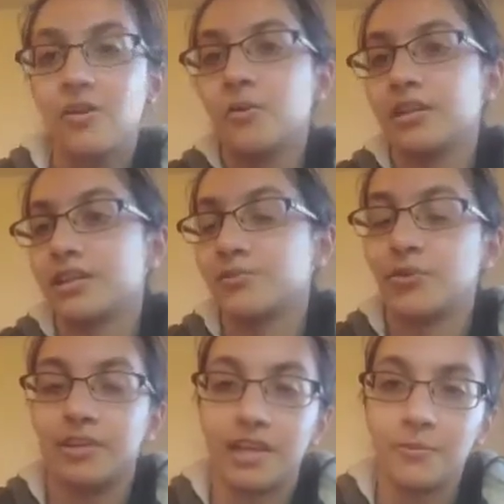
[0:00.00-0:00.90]
one that's
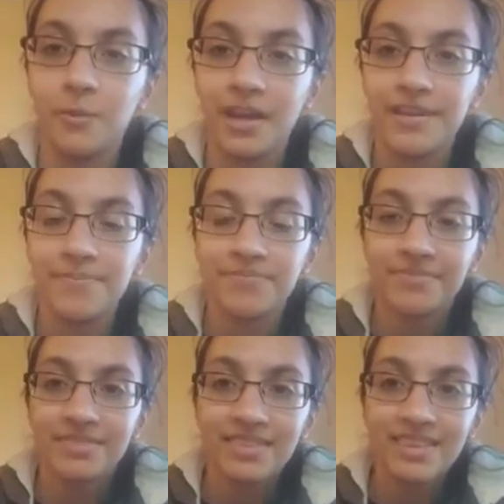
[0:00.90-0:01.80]
more lightweight,
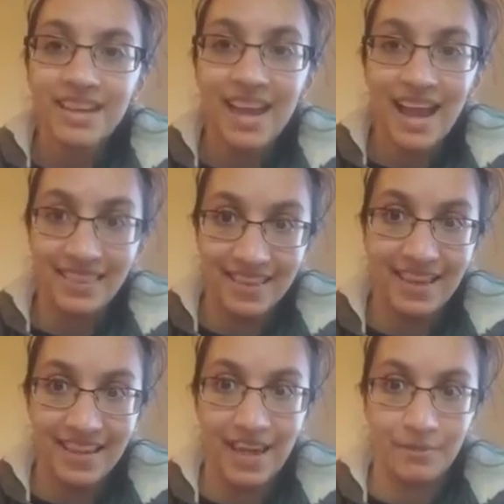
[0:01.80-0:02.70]
and
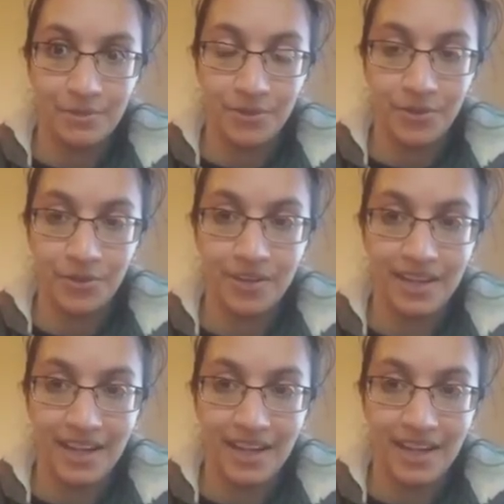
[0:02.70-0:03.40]
they came through.